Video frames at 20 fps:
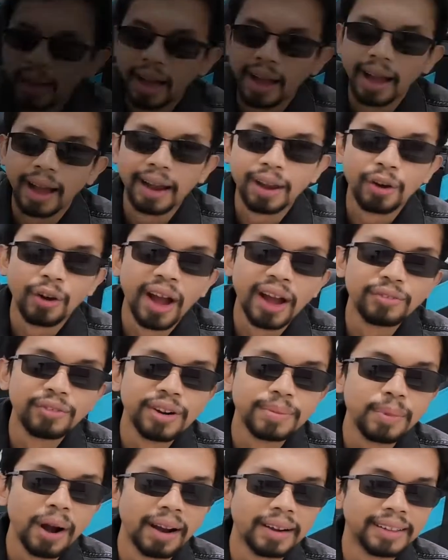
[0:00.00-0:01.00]
Hello
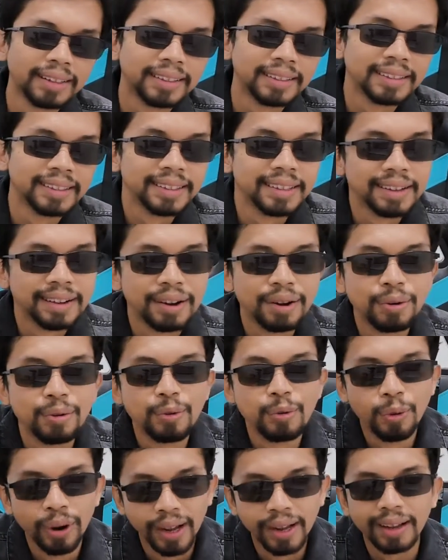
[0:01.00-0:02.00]
everybody!
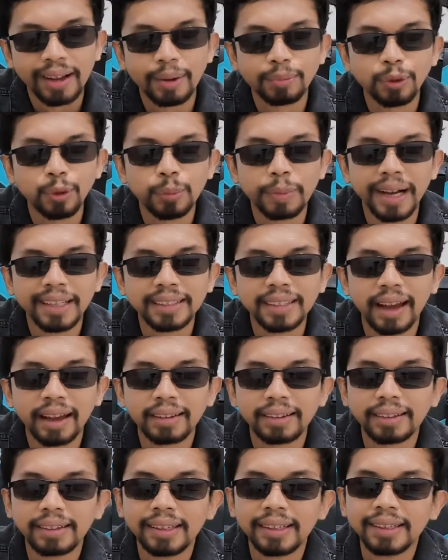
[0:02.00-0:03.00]
Welcome to my
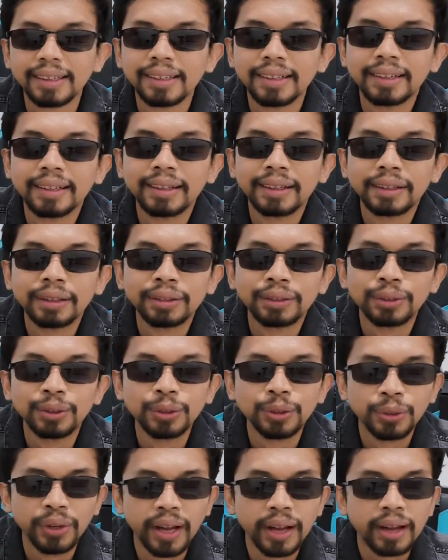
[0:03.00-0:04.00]
channel.
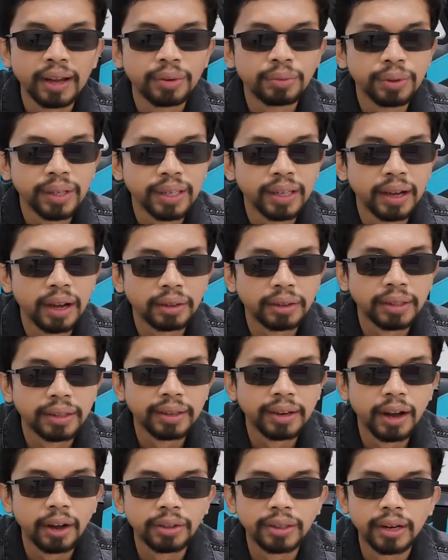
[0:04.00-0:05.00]
Today, we got
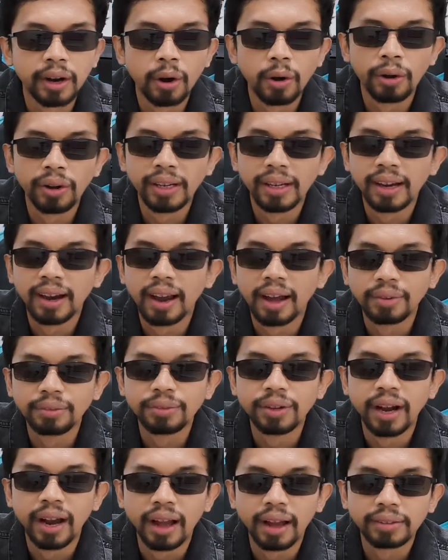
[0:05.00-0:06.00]
another oil
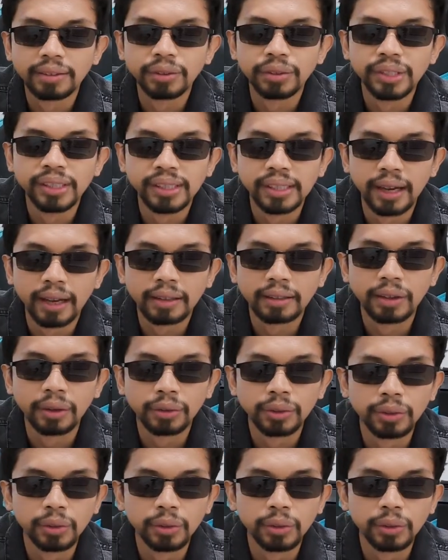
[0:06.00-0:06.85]
life light reset on the